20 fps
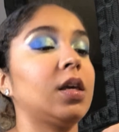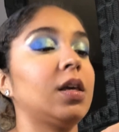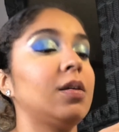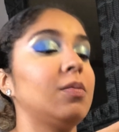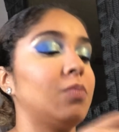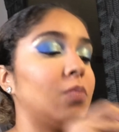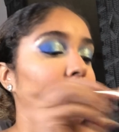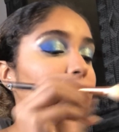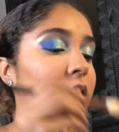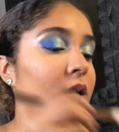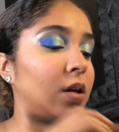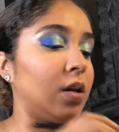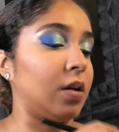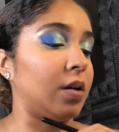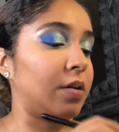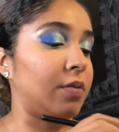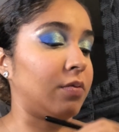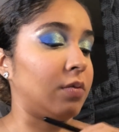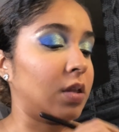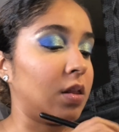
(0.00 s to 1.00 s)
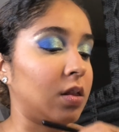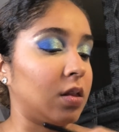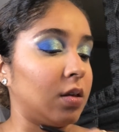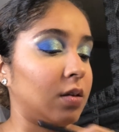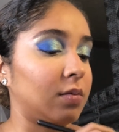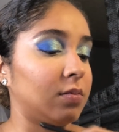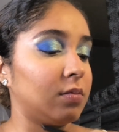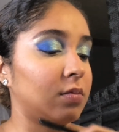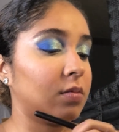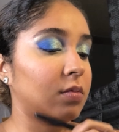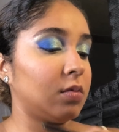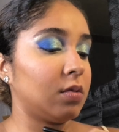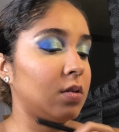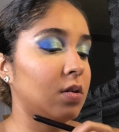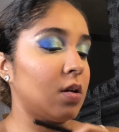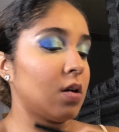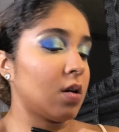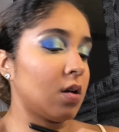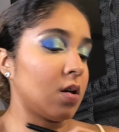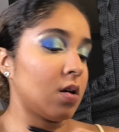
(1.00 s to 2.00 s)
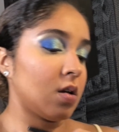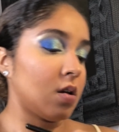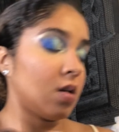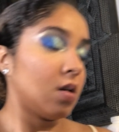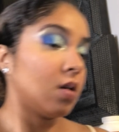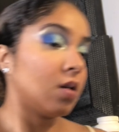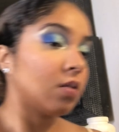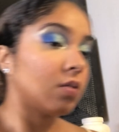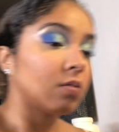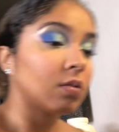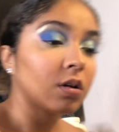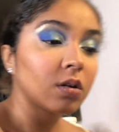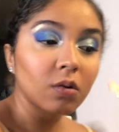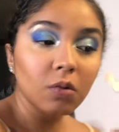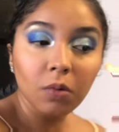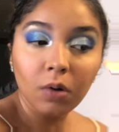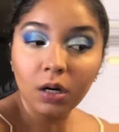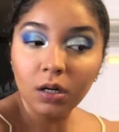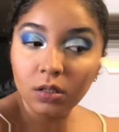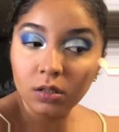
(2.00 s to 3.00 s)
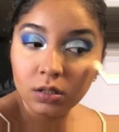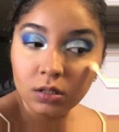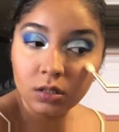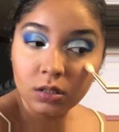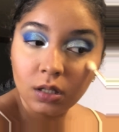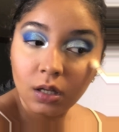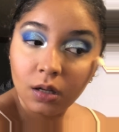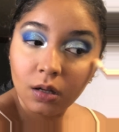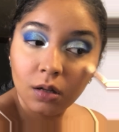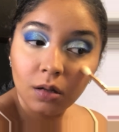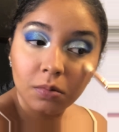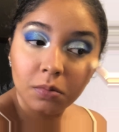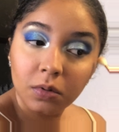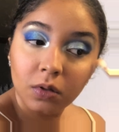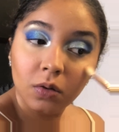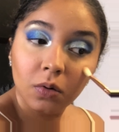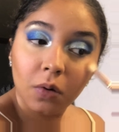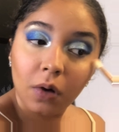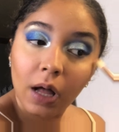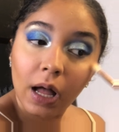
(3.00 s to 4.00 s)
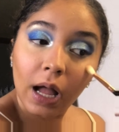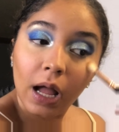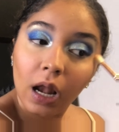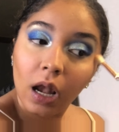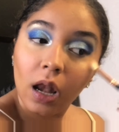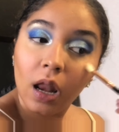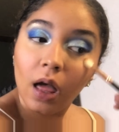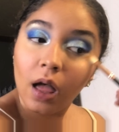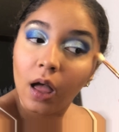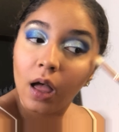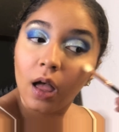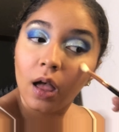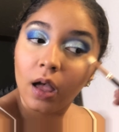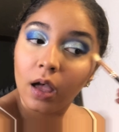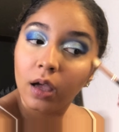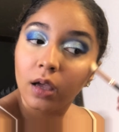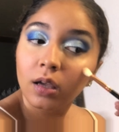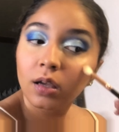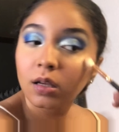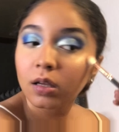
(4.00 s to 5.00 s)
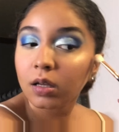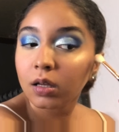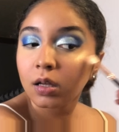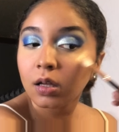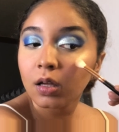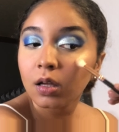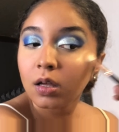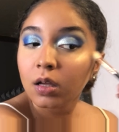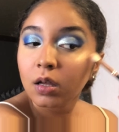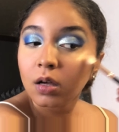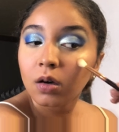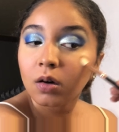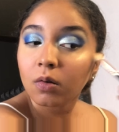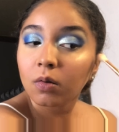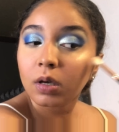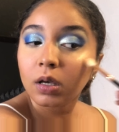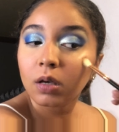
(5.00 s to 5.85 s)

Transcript: keep wetting everything. We wanna suck to highlight. We